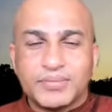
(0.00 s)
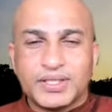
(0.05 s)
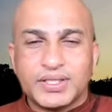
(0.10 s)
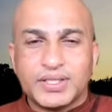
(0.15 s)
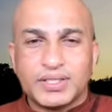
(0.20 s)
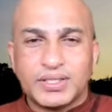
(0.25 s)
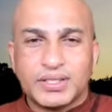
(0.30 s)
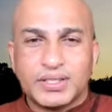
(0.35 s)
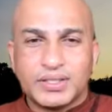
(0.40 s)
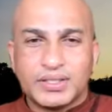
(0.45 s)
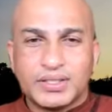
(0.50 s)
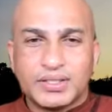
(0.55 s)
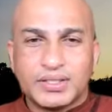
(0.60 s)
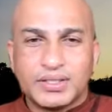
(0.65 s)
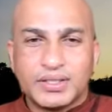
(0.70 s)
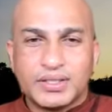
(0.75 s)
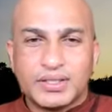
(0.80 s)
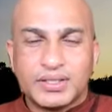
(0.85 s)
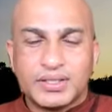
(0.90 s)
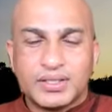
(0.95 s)

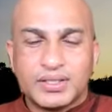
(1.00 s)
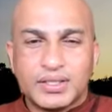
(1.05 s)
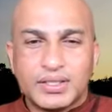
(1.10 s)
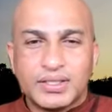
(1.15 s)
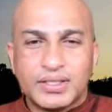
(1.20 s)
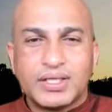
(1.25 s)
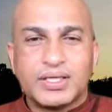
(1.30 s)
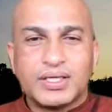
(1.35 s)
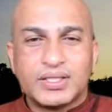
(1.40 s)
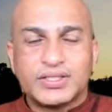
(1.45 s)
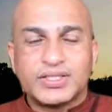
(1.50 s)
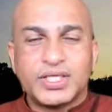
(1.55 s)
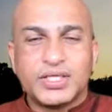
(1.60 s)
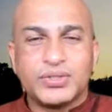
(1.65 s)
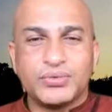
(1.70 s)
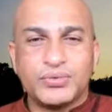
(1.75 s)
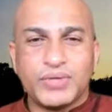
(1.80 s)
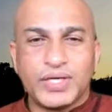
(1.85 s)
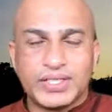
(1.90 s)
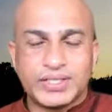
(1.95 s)
the
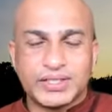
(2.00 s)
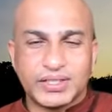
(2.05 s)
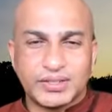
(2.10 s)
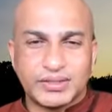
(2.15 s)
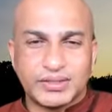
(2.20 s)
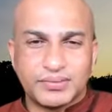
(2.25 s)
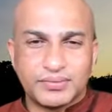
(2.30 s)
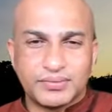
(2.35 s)
situation.